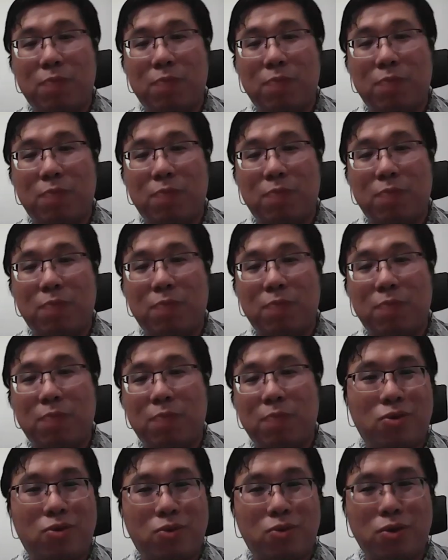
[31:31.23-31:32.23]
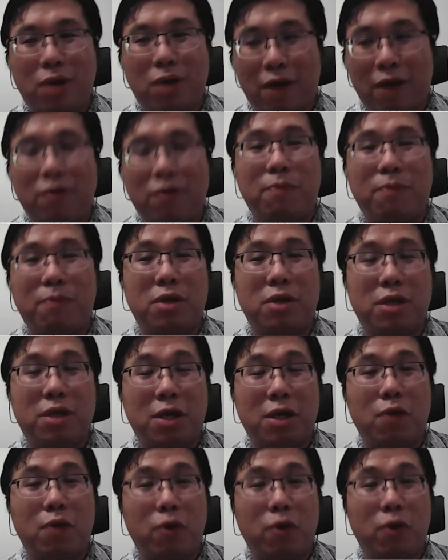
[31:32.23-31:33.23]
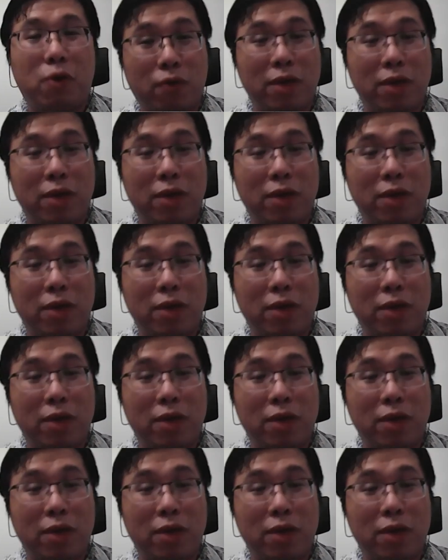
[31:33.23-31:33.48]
just that they do not have the political will.